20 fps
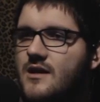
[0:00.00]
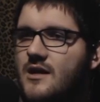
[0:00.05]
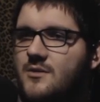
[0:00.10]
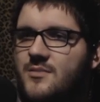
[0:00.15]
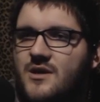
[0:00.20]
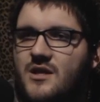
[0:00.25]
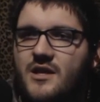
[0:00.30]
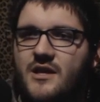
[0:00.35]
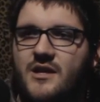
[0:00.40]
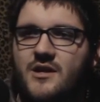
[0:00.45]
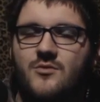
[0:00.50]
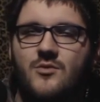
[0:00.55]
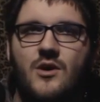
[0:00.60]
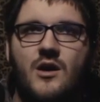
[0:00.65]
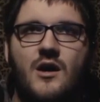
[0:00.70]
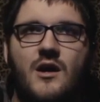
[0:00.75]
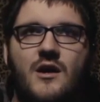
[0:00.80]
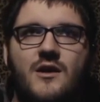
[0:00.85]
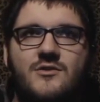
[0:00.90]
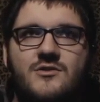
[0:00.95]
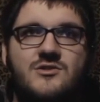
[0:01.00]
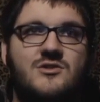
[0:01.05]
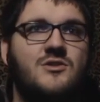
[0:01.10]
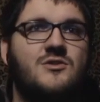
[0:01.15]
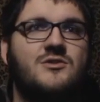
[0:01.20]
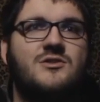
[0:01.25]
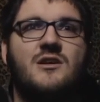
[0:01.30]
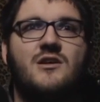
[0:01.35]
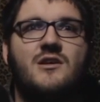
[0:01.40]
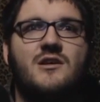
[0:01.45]
that'll be later on. There's
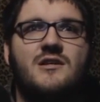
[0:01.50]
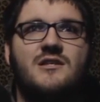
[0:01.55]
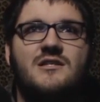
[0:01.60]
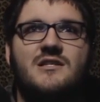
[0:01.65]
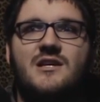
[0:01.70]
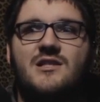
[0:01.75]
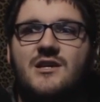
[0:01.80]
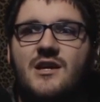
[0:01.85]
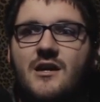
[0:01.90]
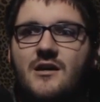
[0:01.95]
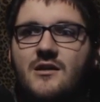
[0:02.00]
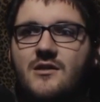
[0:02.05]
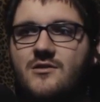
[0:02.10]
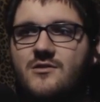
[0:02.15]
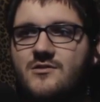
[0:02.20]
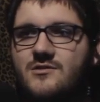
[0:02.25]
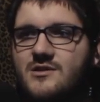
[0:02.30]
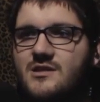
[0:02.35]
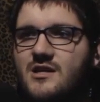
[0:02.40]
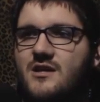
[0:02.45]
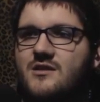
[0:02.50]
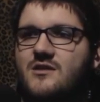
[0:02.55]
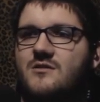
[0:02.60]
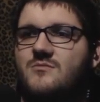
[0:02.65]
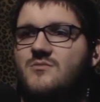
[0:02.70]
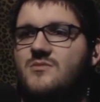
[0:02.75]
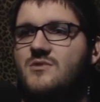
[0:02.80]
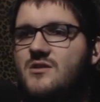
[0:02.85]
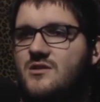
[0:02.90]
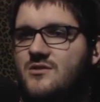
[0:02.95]
no telling exactly how long it'll take
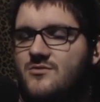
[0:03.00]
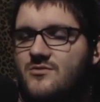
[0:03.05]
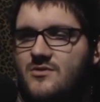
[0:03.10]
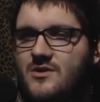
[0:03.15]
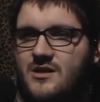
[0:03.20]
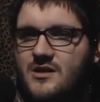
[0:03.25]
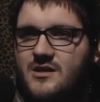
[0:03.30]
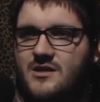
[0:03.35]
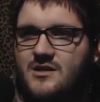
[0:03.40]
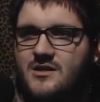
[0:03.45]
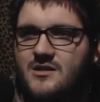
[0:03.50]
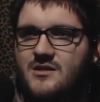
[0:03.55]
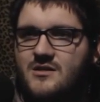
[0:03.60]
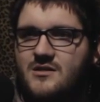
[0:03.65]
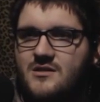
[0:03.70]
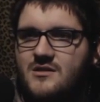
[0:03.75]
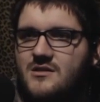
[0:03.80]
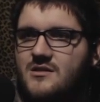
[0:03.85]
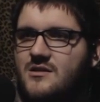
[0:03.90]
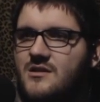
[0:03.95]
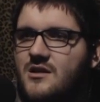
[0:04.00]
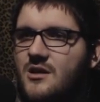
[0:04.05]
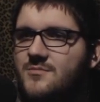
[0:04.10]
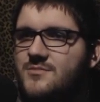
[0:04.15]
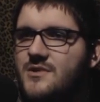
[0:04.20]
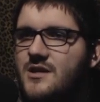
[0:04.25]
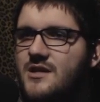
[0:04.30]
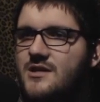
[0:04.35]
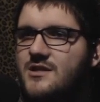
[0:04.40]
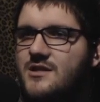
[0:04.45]
them to
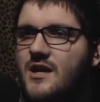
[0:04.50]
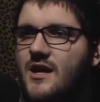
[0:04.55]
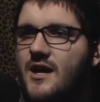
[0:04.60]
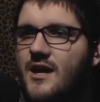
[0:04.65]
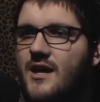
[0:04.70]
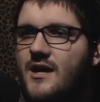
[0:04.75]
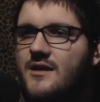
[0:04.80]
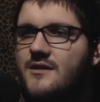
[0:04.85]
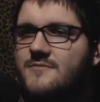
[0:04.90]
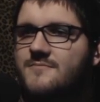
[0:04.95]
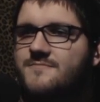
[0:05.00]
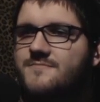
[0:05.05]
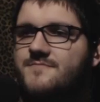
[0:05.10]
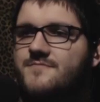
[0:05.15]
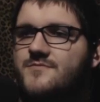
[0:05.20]
update that.